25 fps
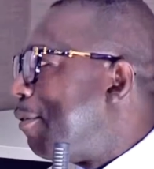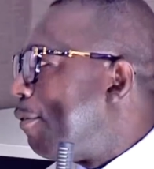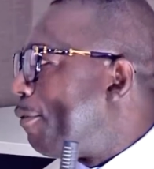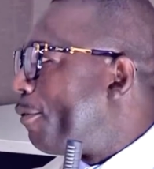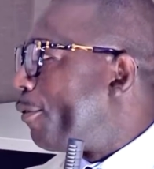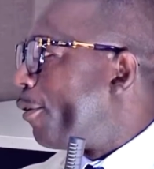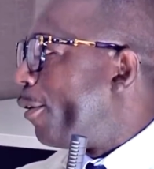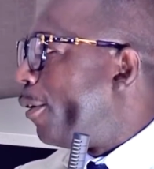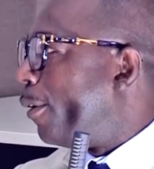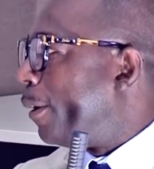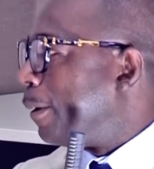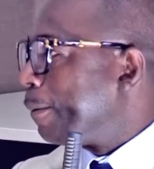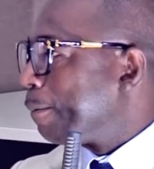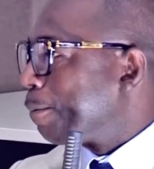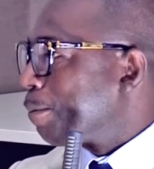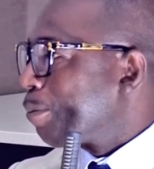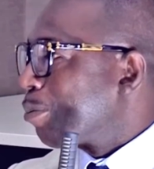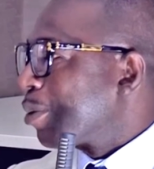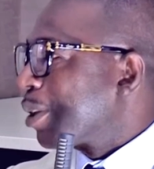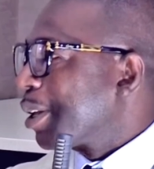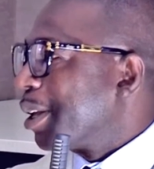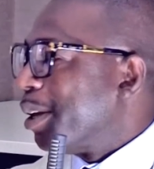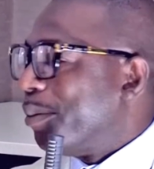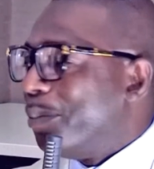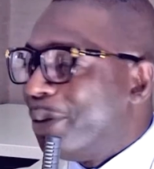baby, Fufro.
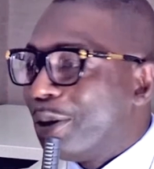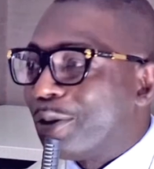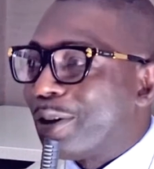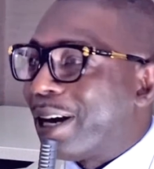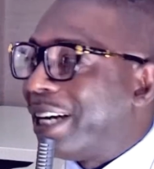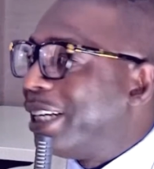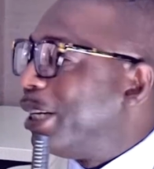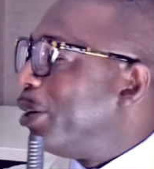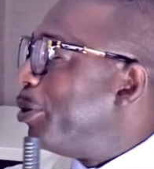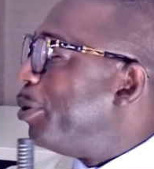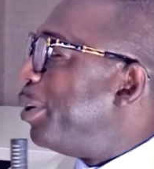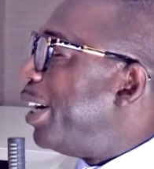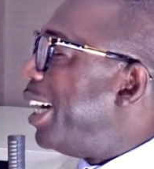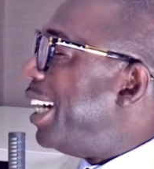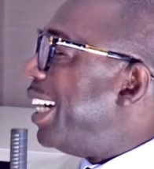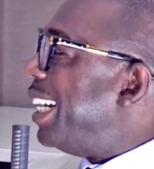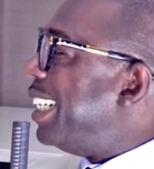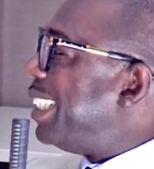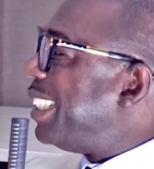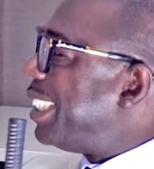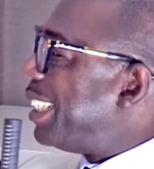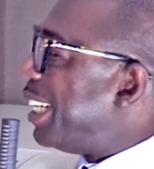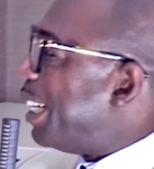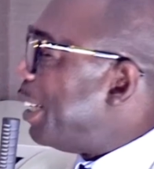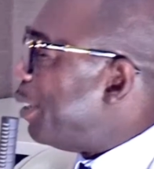Me glad your
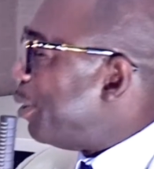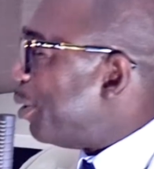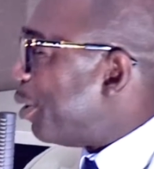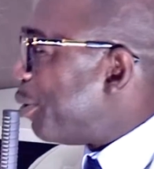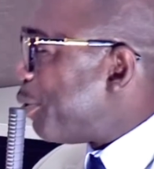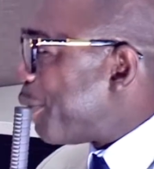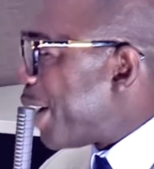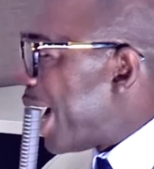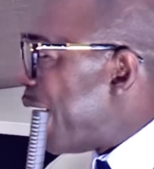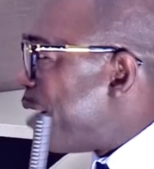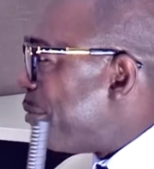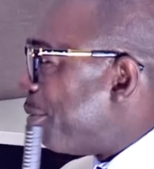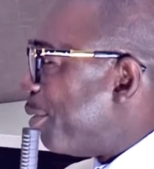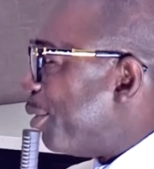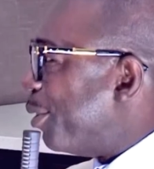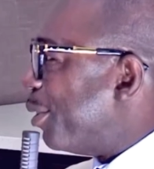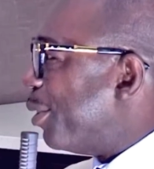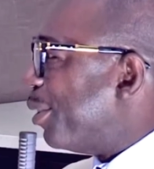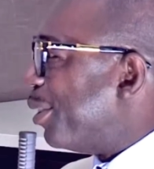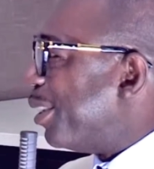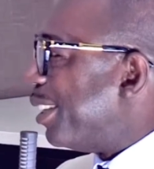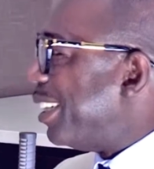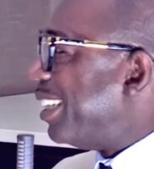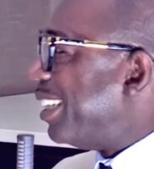energy and your drive,